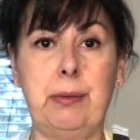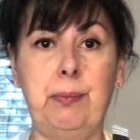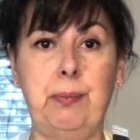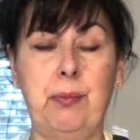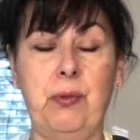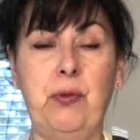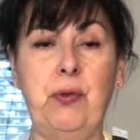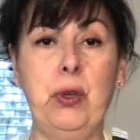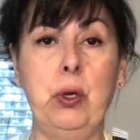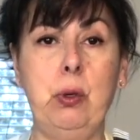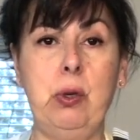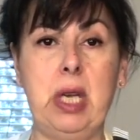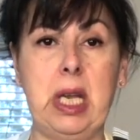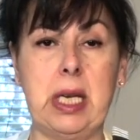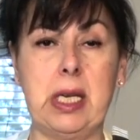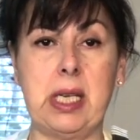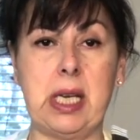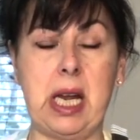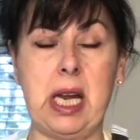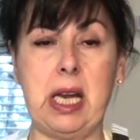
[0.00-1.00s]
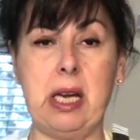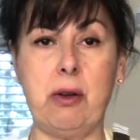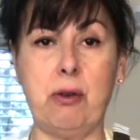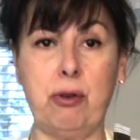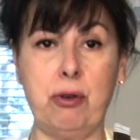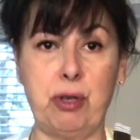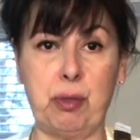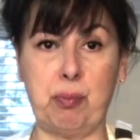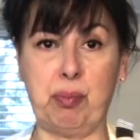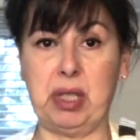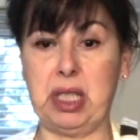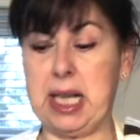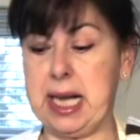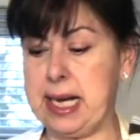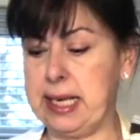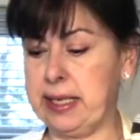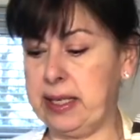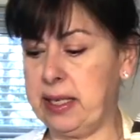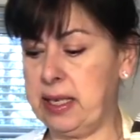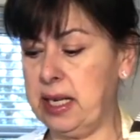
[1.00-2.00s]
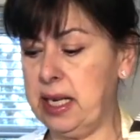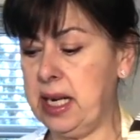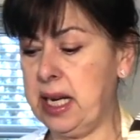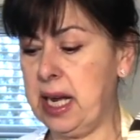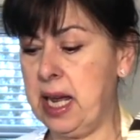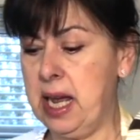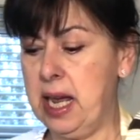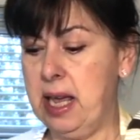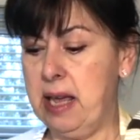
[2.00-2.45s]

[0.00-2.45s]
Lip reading: food containers, plastic.